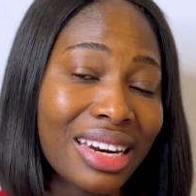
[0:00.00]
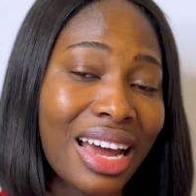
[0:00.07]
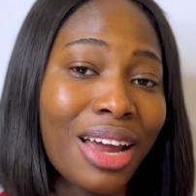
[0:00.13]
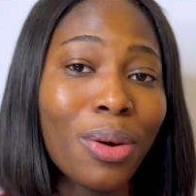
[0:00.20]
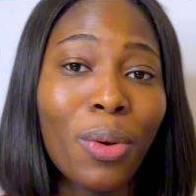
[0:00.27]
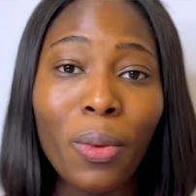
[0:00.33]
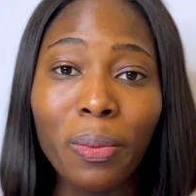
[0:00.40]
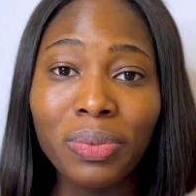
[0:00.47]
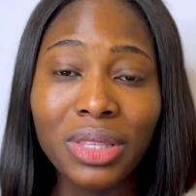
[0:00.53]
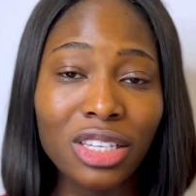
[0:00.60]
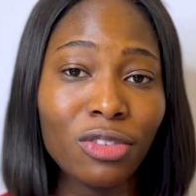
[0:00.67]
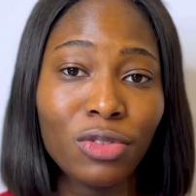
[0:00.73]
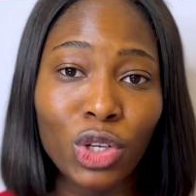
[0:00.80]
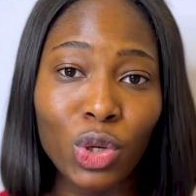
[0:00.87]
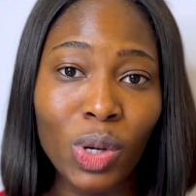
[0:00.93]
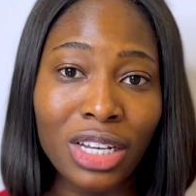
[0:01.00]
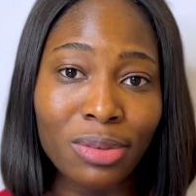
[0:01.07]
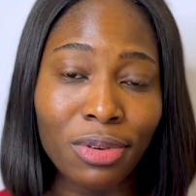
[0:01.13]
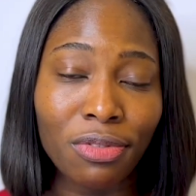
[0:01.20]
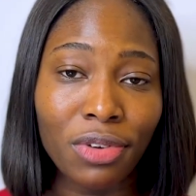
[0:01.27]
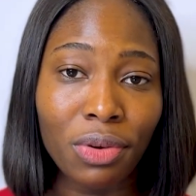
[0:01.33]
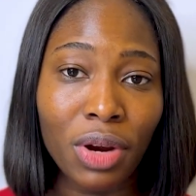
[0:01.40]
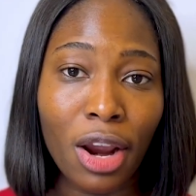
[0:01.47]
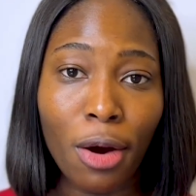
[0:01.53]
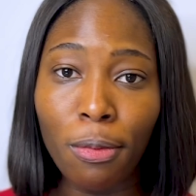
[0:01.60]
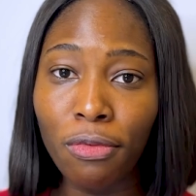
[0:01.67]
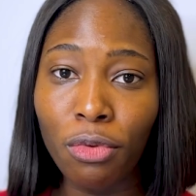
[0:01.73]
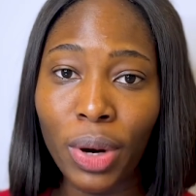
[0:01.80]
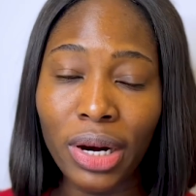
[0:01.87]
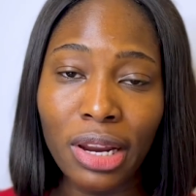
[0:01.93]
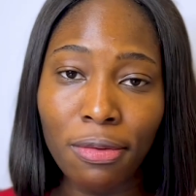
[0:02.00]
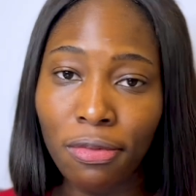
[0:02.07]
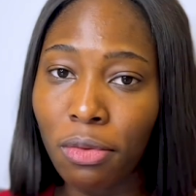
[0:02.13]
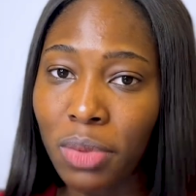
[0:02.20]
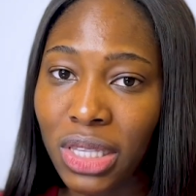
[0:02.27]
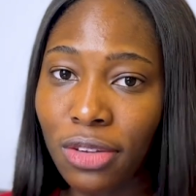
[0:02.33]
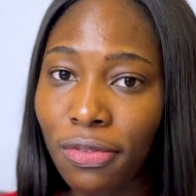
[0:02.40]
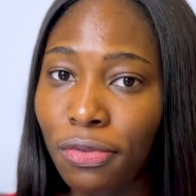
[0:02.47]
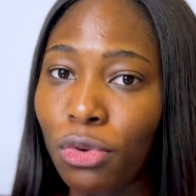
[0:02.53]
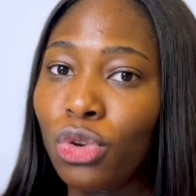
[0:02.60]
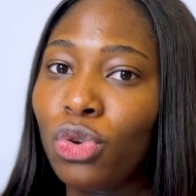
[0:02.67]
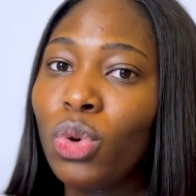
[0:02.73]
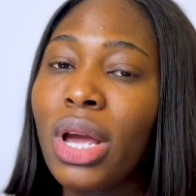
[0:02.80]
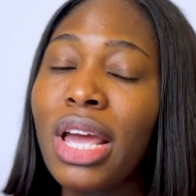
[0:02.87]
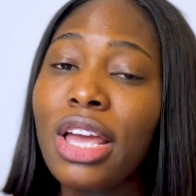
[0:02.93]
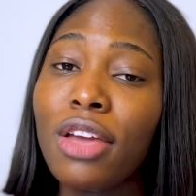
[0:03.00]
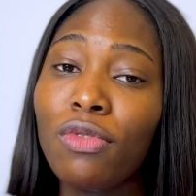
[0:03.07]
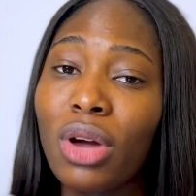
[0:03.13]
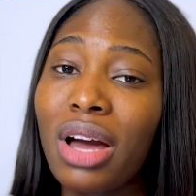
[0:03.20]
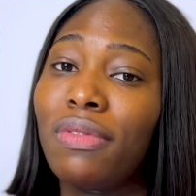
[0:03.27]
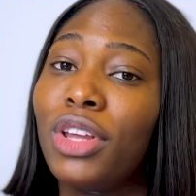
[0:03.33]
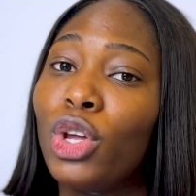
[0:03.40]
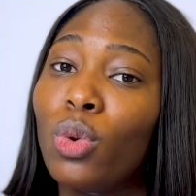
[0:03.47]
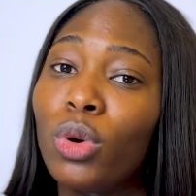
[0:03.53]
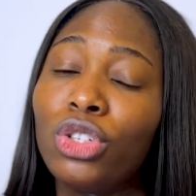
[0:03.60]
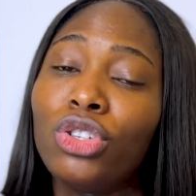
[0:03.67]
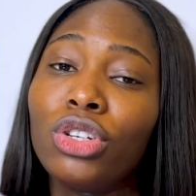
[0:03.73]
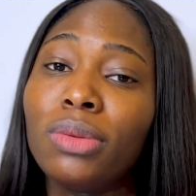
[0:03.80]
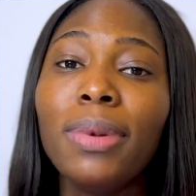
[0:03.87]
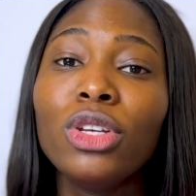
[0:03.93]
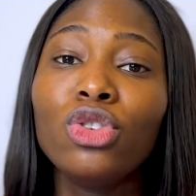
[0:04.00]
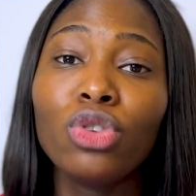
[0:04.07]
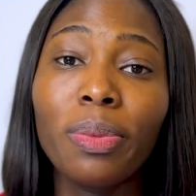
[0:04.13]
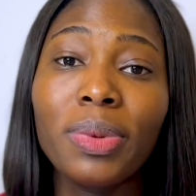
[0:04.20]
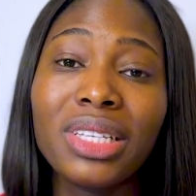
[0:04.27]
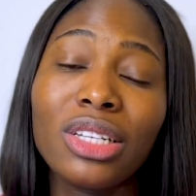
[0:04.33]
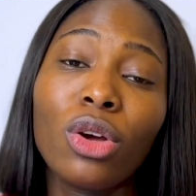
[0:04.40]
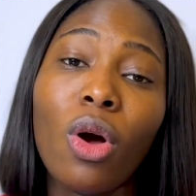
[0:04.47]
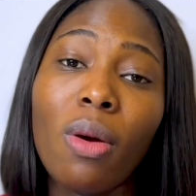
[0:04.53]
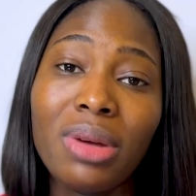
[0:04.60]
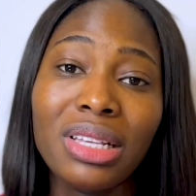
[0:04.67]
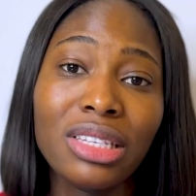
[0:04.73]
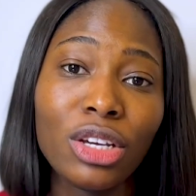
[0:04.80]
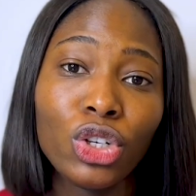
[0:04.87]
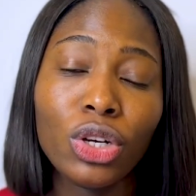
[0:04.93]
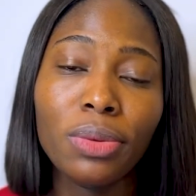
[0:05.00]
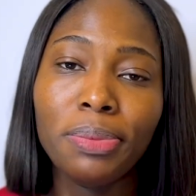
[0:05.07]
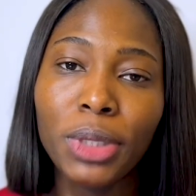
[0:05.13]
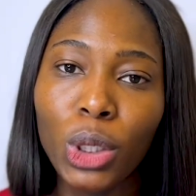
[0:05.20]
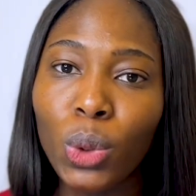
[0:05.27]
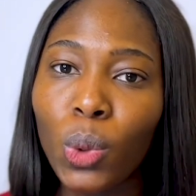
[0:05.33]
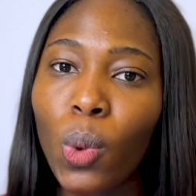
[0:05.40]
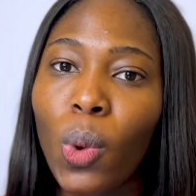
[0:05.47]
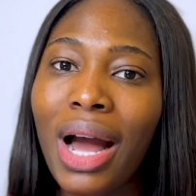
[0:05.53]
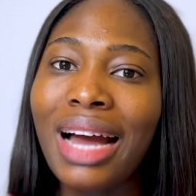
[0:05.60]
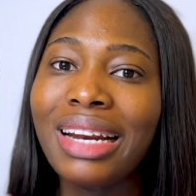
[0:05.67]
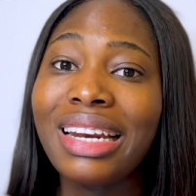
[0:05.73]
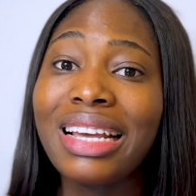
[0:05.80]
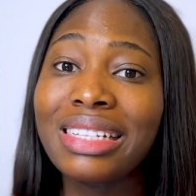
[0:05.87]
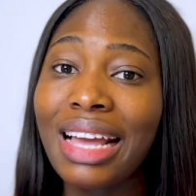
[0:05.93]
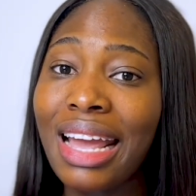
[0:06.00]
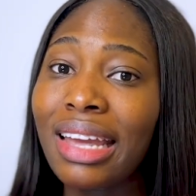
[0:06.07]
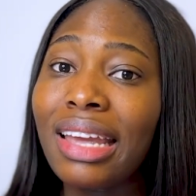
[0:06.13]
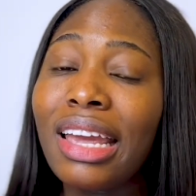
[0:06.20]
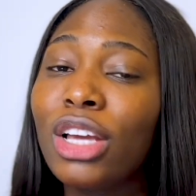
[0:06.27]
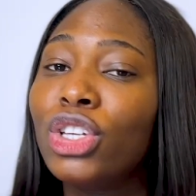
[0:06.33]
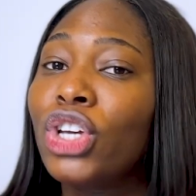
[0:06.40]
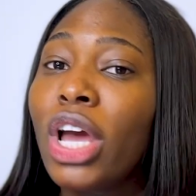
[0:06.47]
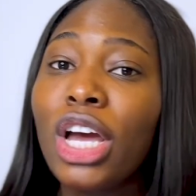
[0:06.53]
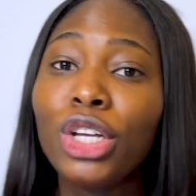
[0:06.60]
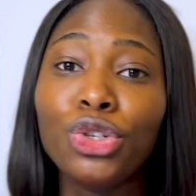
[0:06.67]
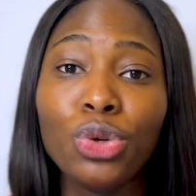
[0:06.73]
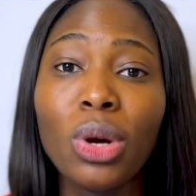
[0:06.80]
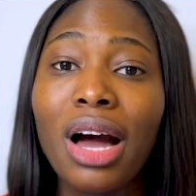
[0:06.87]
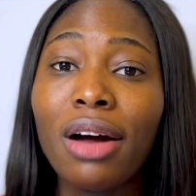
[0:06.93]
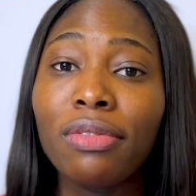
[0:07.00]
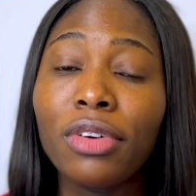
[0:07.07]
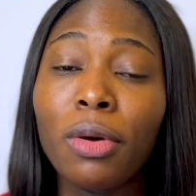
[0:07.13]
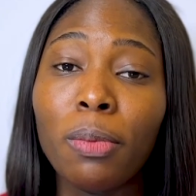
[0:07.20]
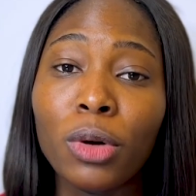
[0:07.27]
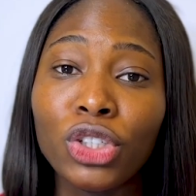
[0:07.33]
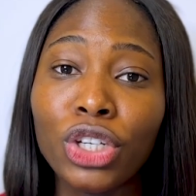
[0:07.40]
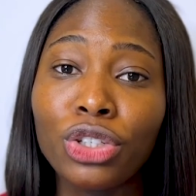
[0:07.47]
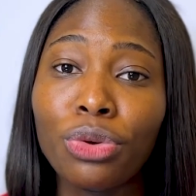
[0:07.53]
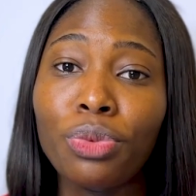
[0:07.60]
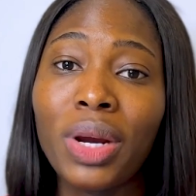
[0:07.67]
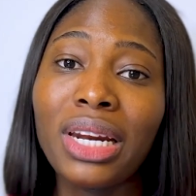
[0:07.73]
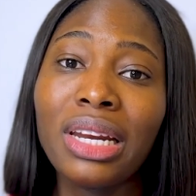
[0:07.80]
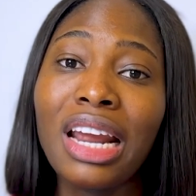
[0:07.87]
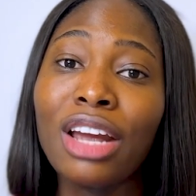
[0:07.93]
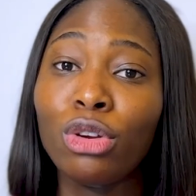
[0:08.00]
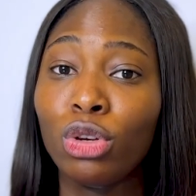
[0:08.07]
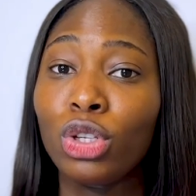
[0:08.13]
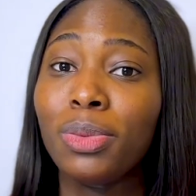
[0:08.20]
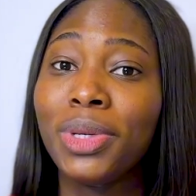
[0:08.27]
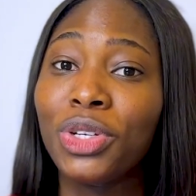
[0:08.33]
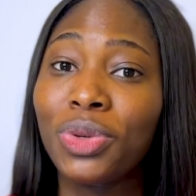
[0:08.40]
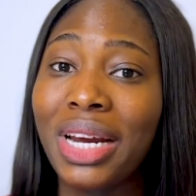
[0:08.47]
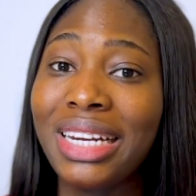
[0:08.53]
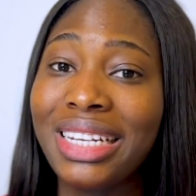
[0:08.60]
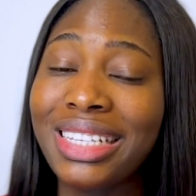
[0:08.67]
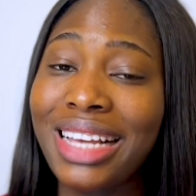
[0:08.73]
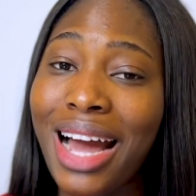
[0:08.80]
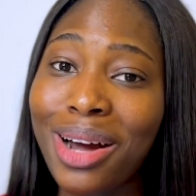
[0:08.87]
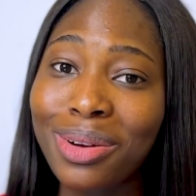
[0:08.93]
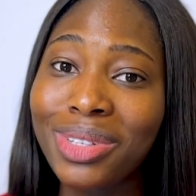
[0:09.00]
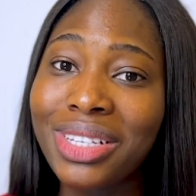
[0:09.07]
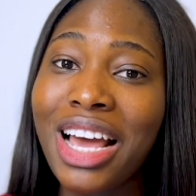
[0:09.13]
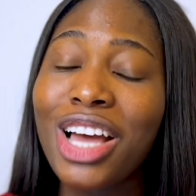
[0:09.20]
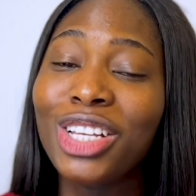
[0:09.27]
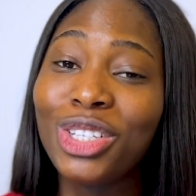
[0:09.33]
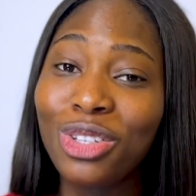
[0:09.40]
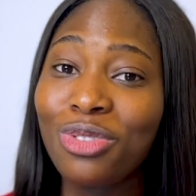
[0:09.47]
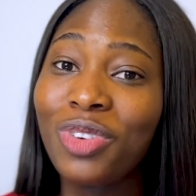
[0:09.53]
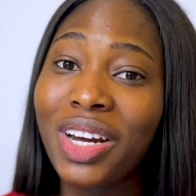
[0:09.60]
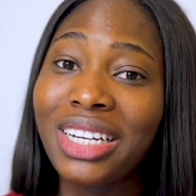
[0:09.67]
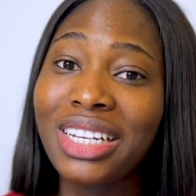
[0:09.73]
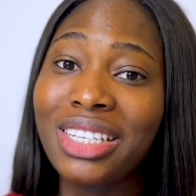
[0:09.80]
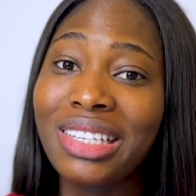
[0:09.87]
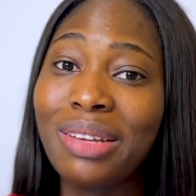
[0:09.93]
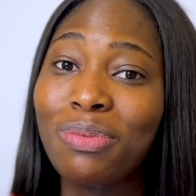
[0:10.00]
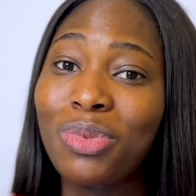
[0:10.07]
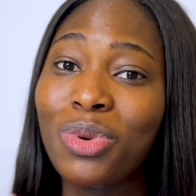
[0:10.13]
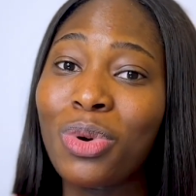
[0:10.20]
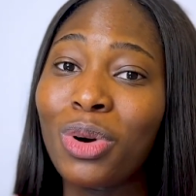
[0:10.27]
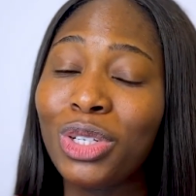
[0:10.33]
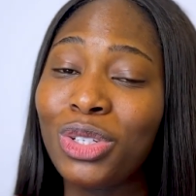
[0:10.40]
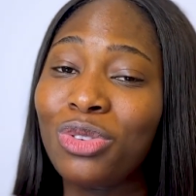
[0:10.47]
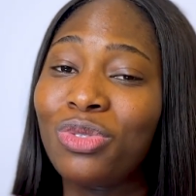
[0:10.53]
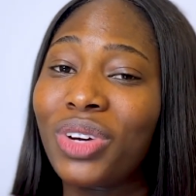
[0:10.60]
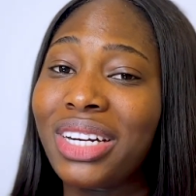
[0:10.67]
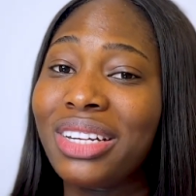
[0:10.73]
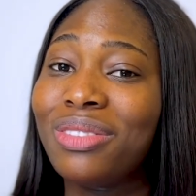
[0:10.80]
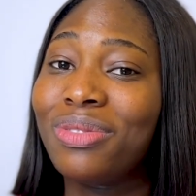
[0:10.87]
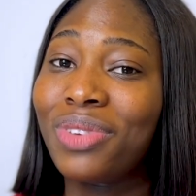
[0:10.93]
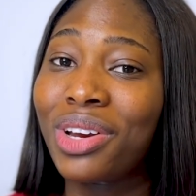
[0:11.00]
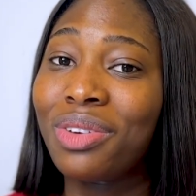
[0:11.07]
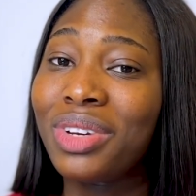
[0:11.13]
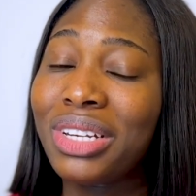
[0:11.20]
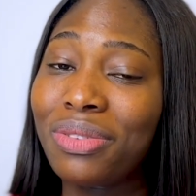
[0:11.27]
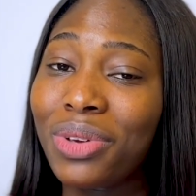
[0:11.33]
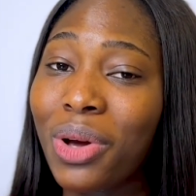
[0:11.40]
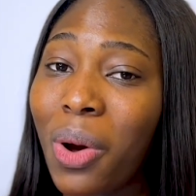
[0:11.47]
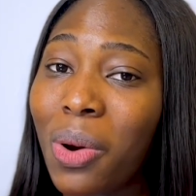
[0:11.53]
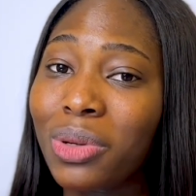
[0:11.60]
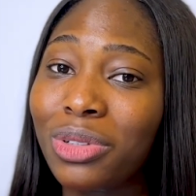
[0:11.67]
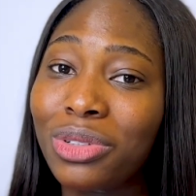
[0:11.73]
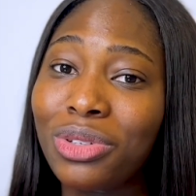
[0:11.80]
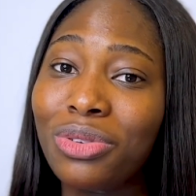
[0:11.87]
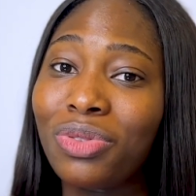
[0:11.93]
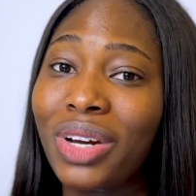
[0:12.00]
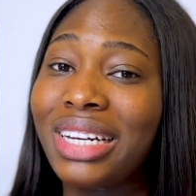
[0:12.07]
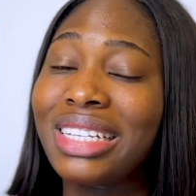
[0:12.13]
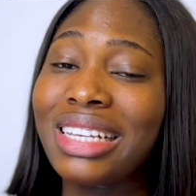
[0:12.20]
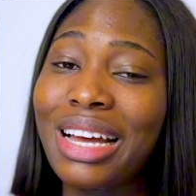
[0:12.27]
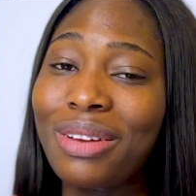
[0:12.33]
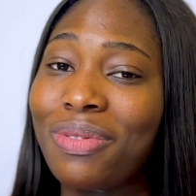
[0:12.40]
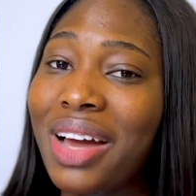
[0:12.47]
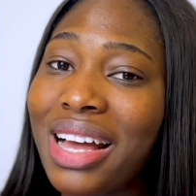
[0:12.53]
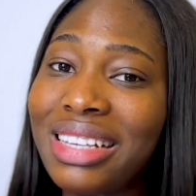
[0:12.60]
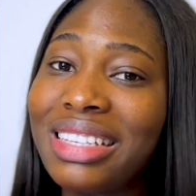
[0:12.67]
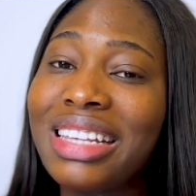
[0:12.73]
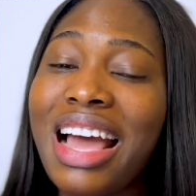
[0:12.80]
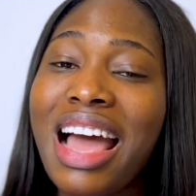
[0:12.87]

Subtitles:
I hope this video has been very helpful and informative for you. If you have any question, please drop it in the comment section below and let's engage. Do you have a budget already? Are you going to be trying this out? Do you find it simple, or do you find it very difficult, or do you find it advanced?